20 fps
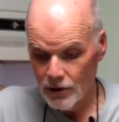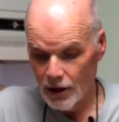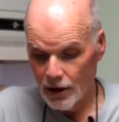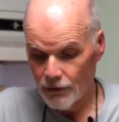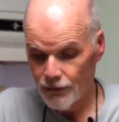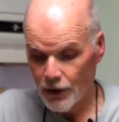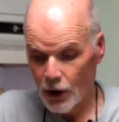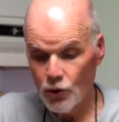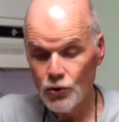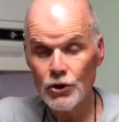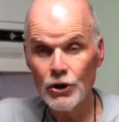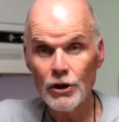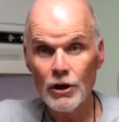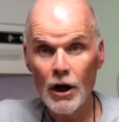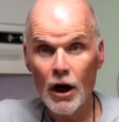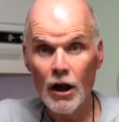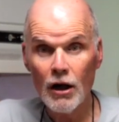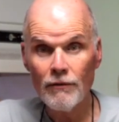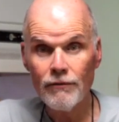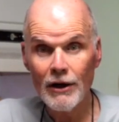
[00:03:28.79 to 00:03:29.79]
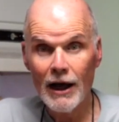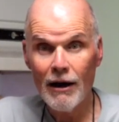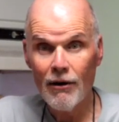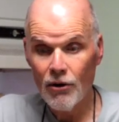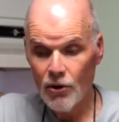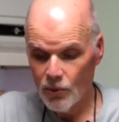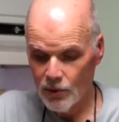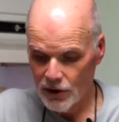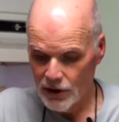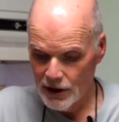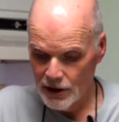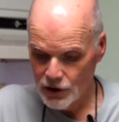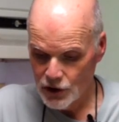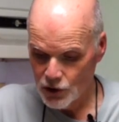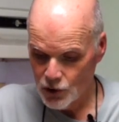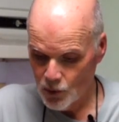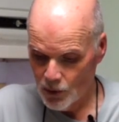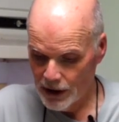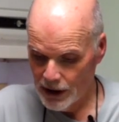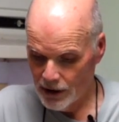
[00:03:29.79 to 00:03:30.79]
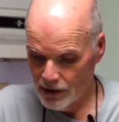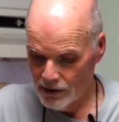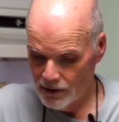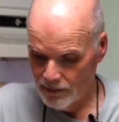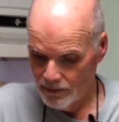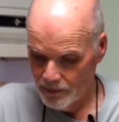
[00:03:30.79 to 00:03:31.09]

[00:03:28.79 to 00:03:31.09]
frozen cauliflower with this as well.